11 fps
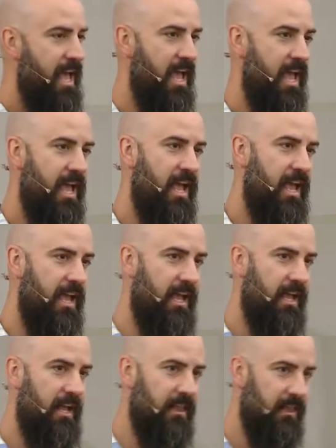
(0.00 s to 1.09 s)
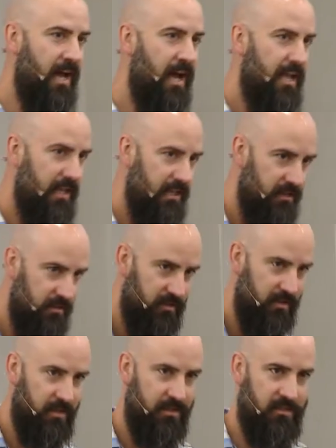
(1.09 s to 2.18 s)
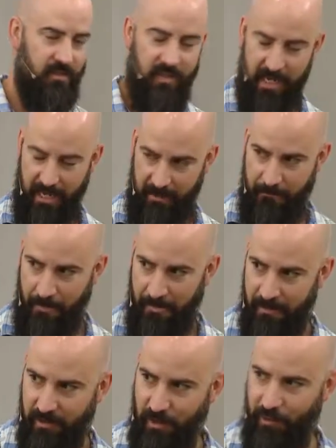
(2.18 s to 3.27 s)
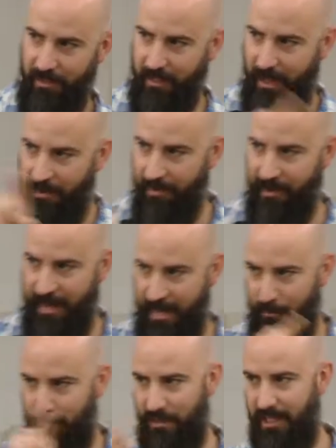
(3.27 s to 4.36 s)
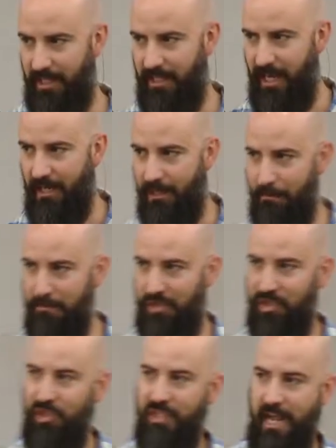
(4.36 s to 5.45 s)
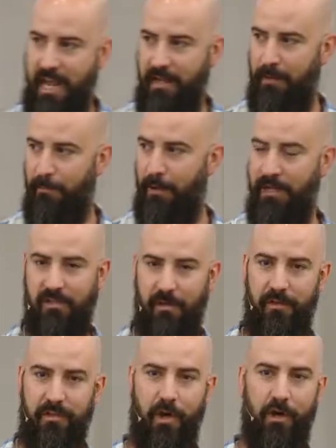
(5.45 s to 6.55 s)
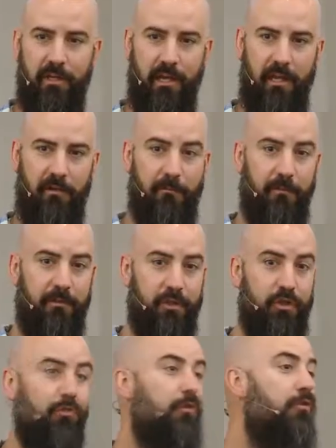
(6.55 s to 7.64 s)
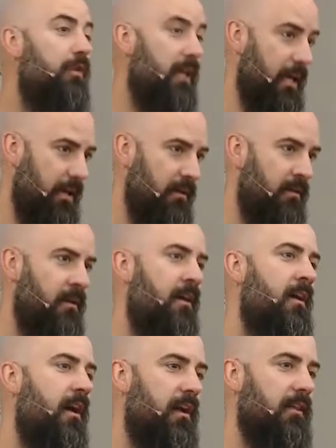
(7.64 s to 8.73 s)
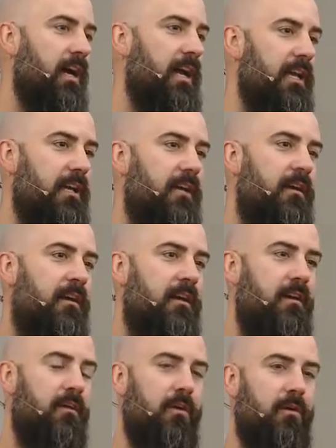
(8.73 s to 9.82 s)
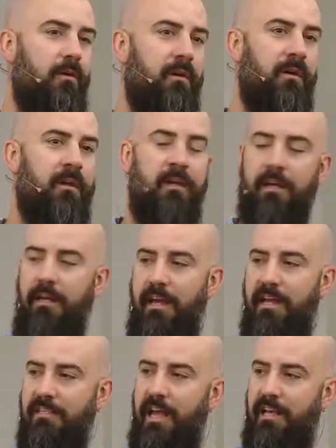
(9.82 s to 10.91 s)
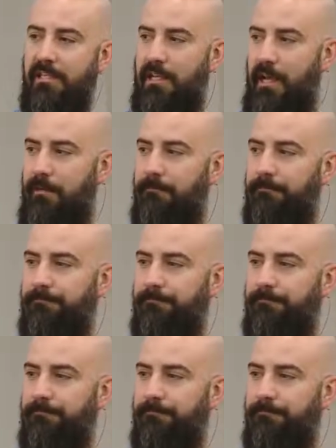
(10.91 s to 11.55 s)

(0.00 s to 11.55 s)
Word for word: a lion's skin so that the other animals in the kingdom mistake Puzzle the donkey for the true king, a lion known as Aslan.